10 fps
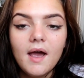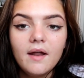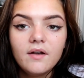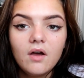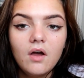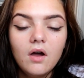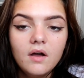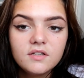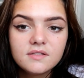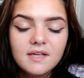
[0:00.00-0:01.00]
And
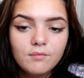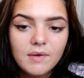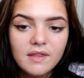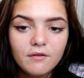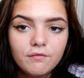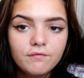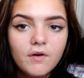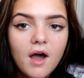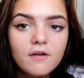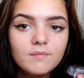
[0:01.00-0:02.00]
her just giving me that
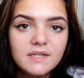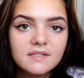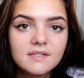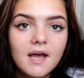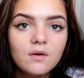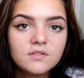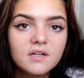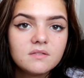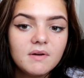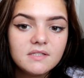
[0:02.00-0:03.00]
5 minutes
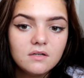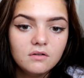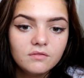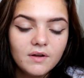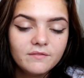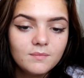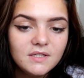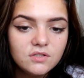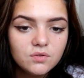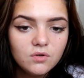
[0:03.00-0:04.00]
outside to myself, and for
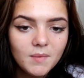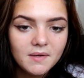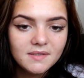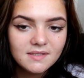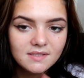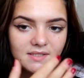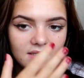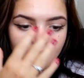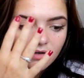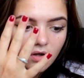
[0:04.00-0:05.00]
me to talk about it instead of
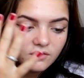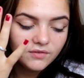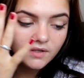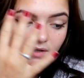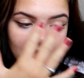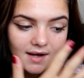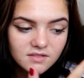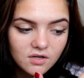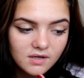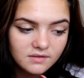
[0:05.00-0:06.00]
sitting in the class feeling like I had
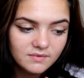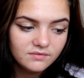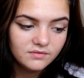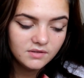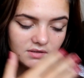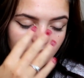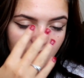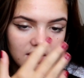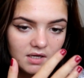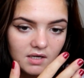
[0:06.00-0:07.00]
to hide from everyone,
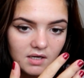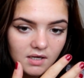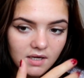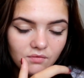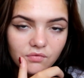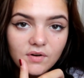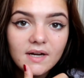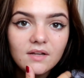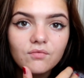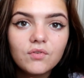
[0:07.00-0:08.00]
it
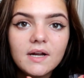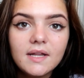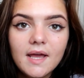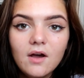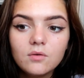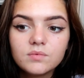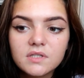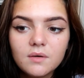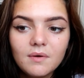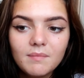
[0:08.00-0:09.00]
really helped.
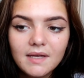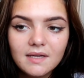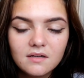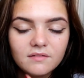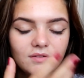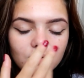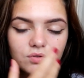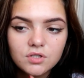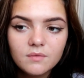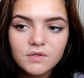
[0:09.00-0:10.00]
And I went back in, I felt
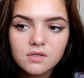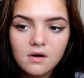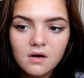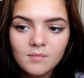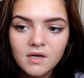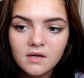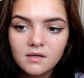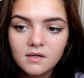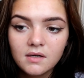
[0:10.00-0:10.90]
so much calmer.